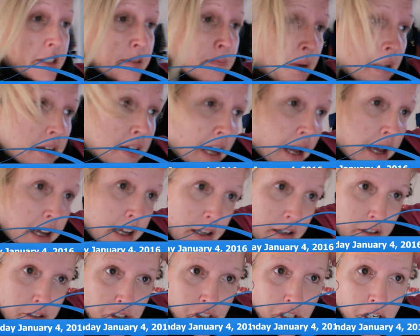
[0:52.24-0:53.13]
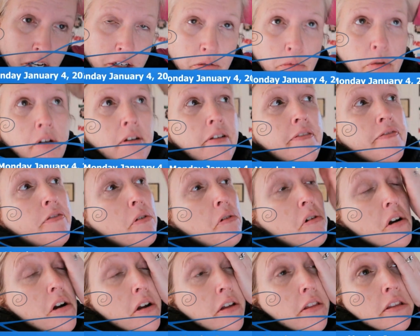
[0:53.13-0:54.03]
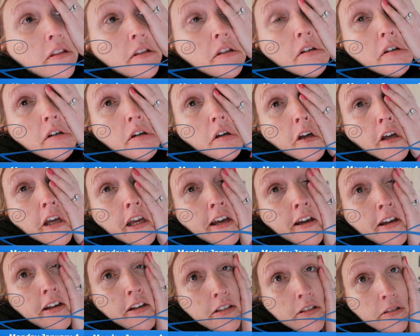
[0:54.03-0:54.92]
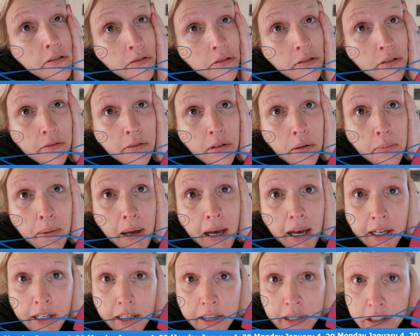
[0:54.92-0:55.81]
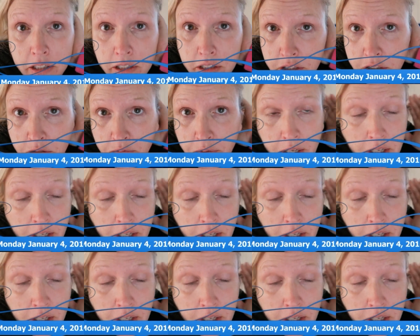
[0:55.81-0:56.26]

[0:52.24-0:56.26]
it's Monday, January fourth, and we're back into the